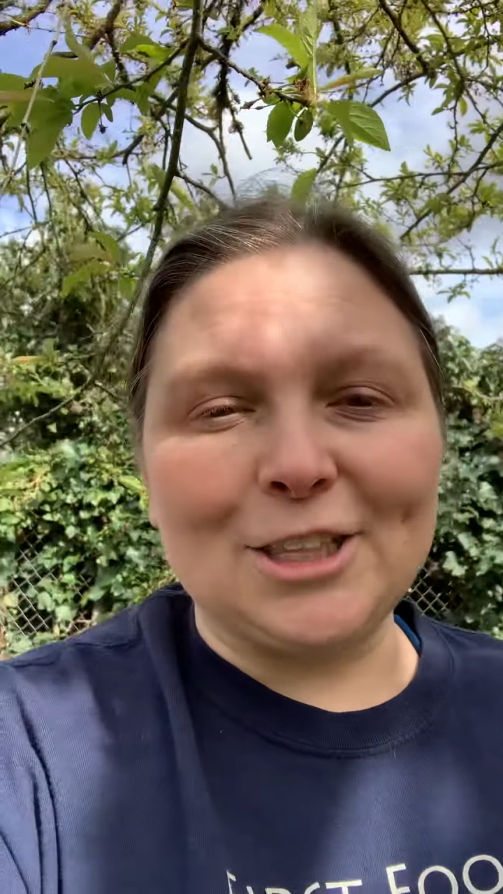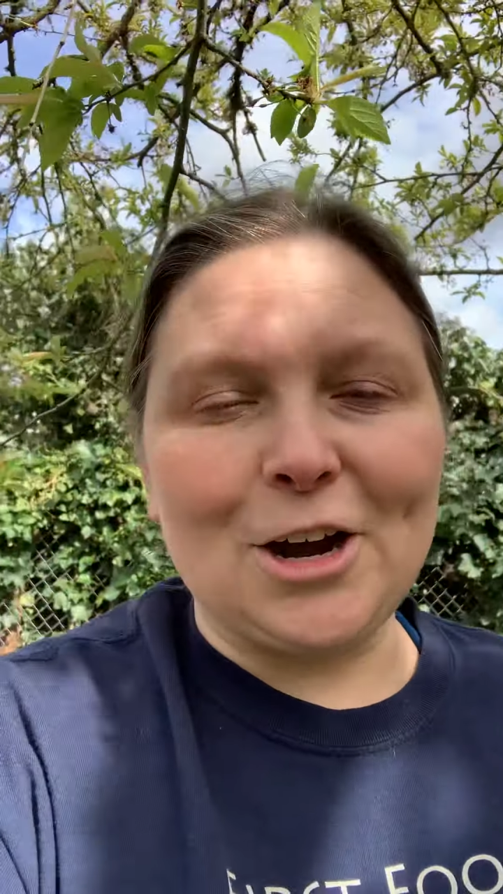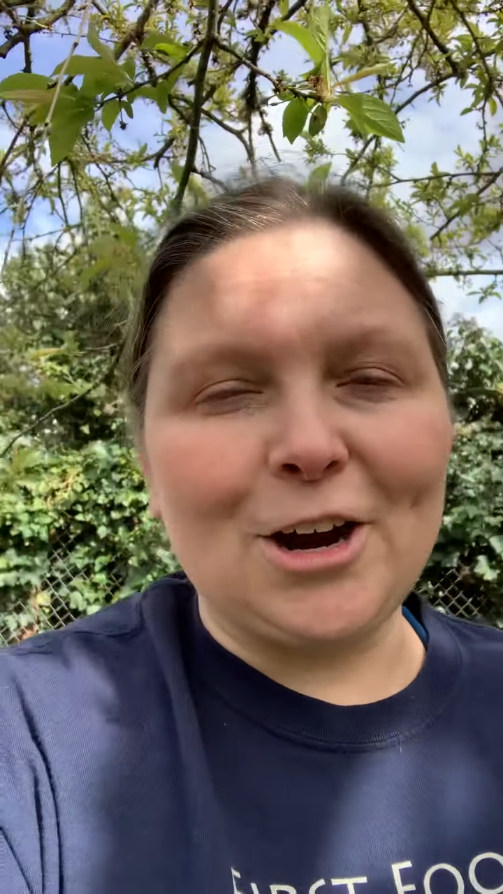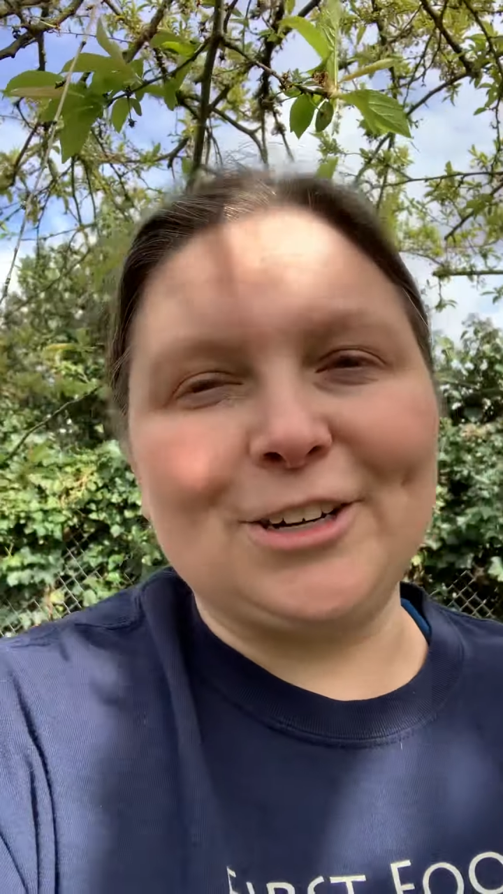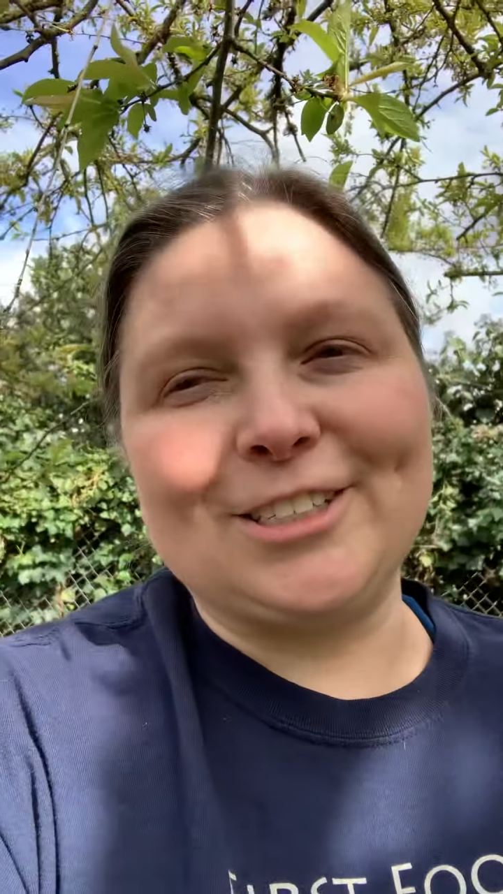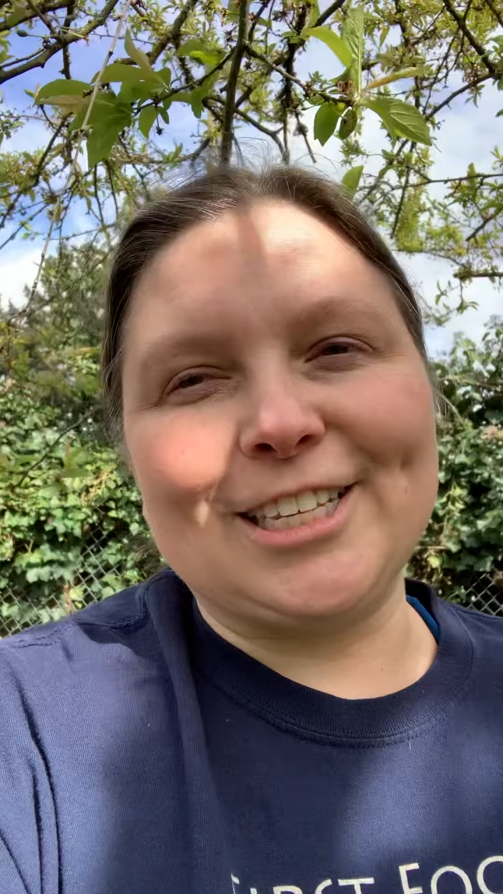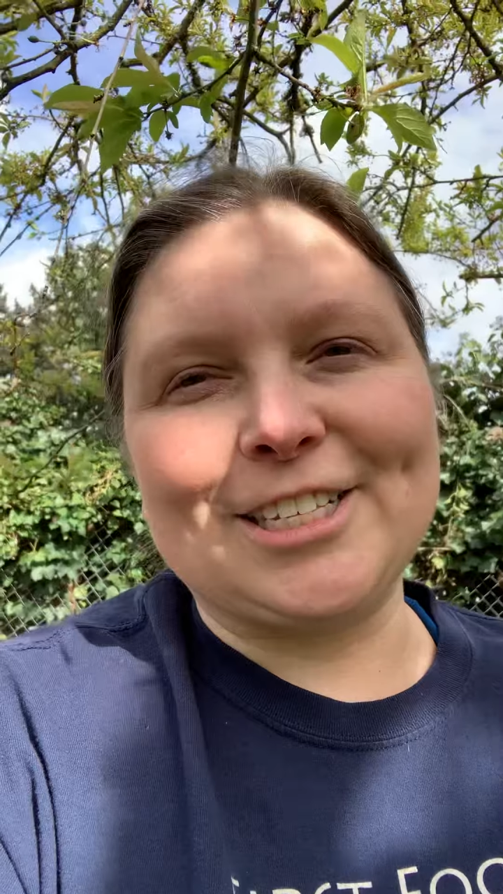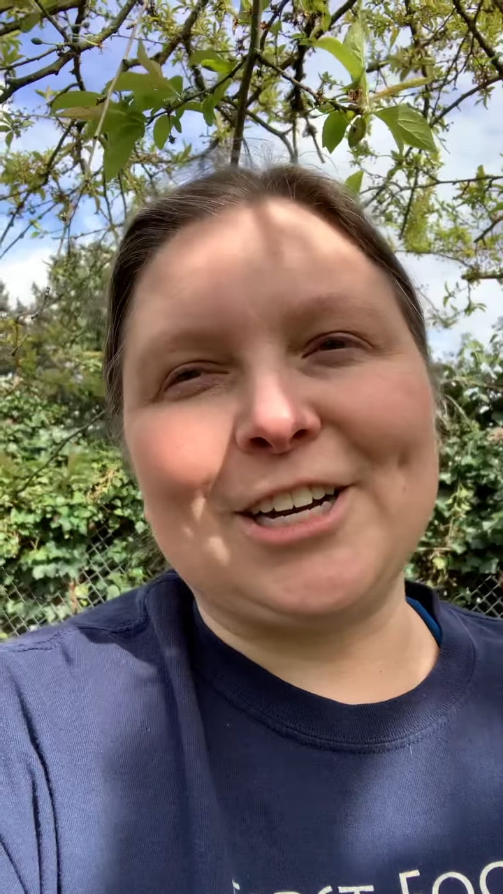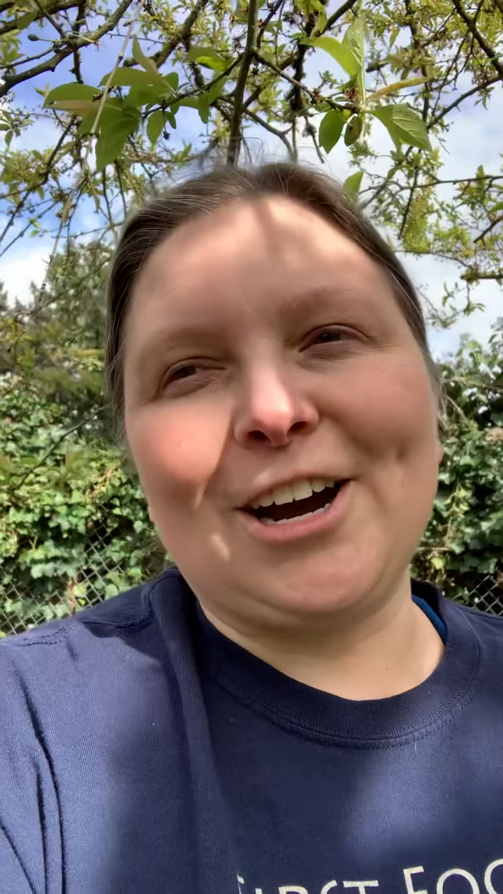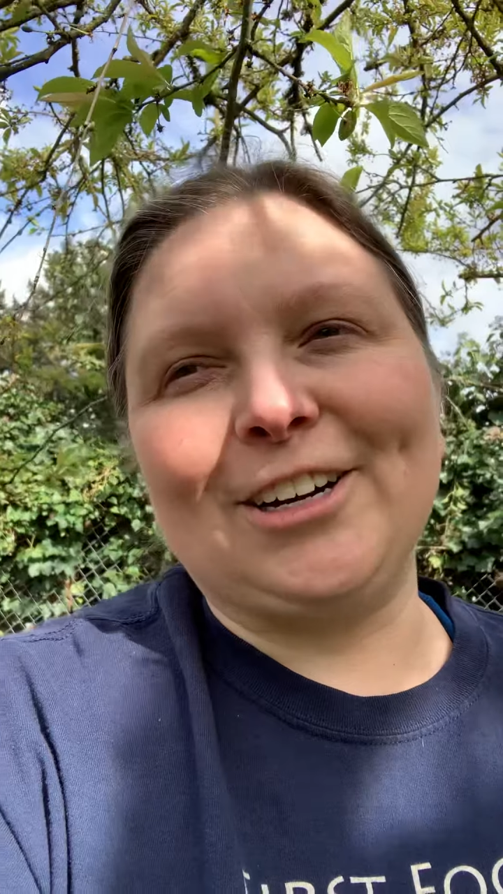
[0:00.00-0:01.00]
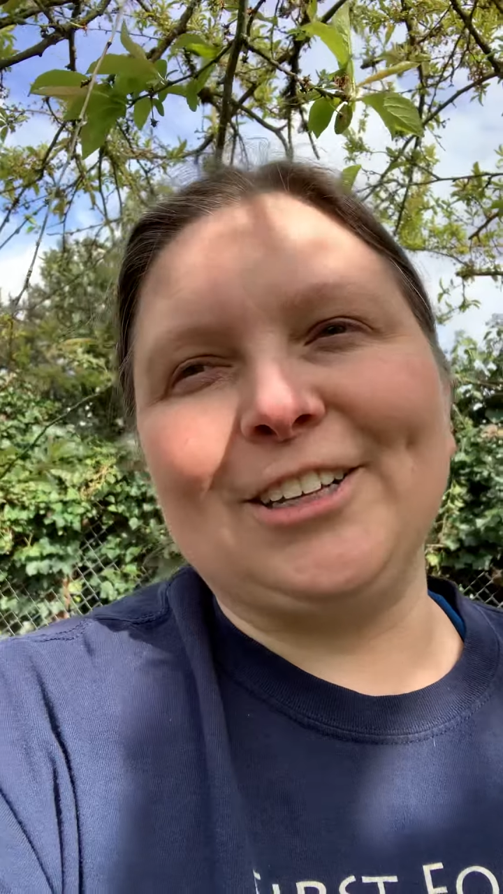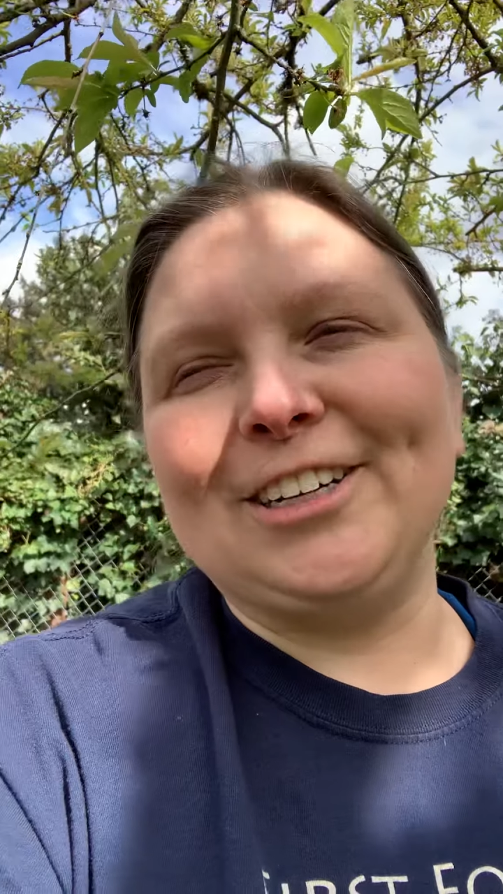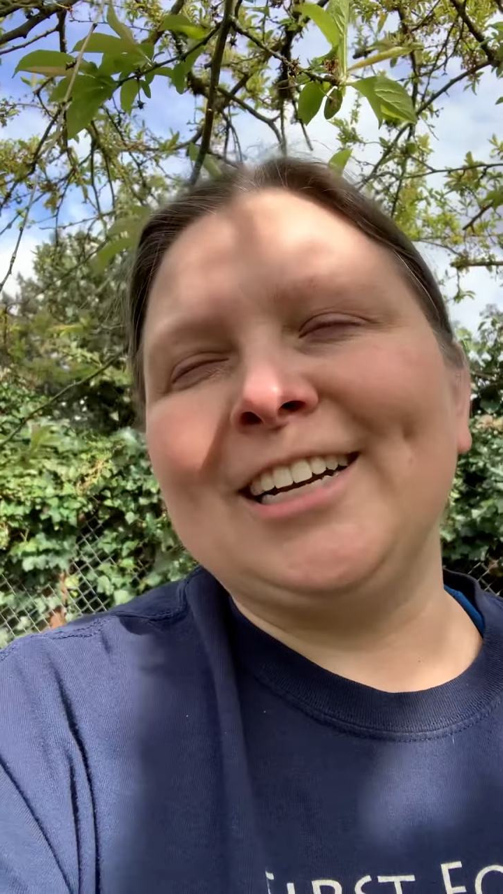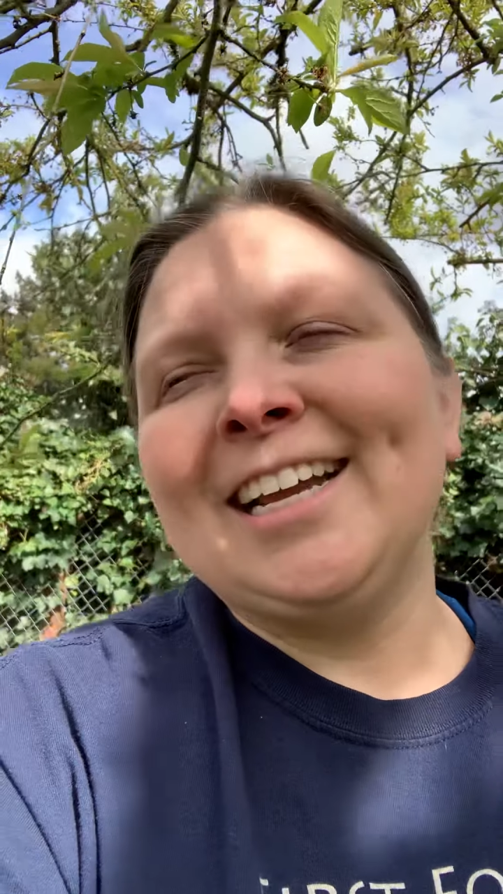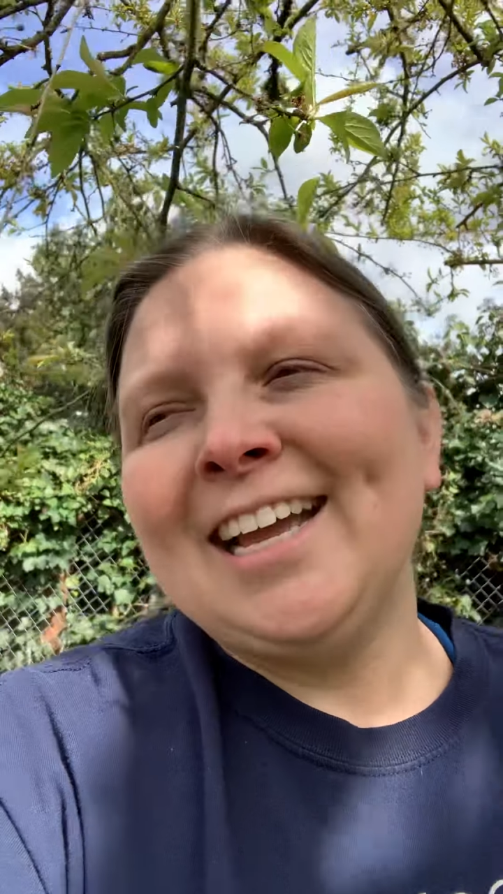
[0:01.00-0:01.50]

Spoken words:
large, this toddler,